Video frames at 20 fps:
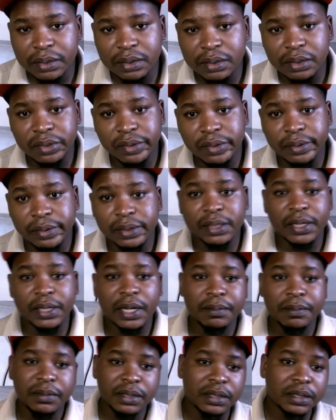So he
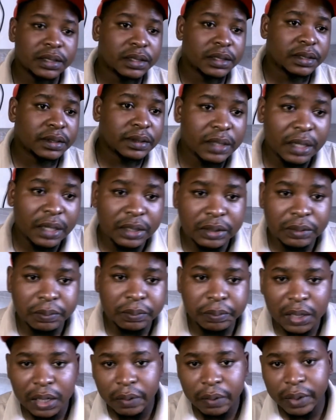comes in and asks,
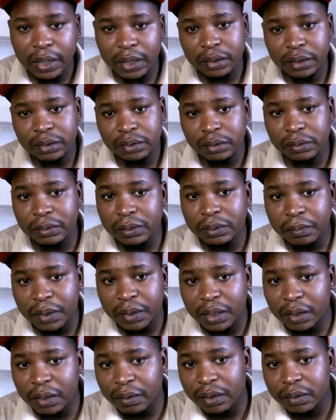"Bra, what are you doing,
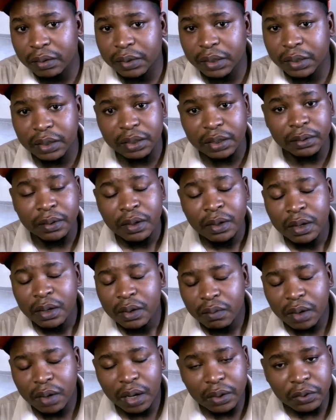bra? Why
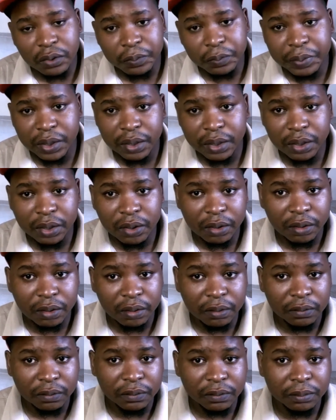are you peeing all
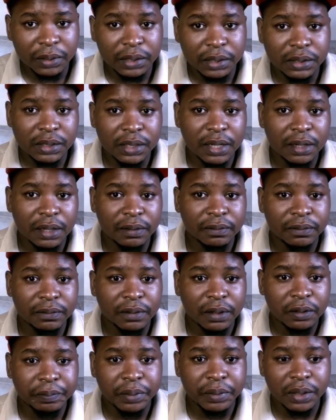over my stuff? Why are
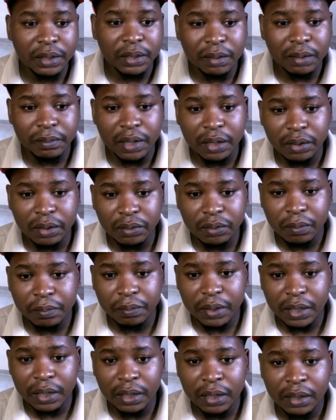you peeing in my room,
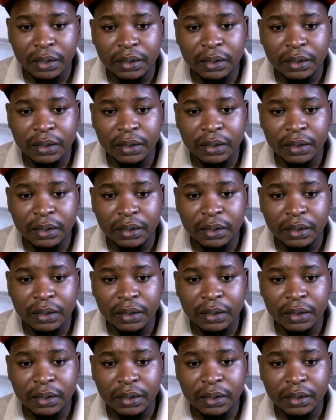bra?"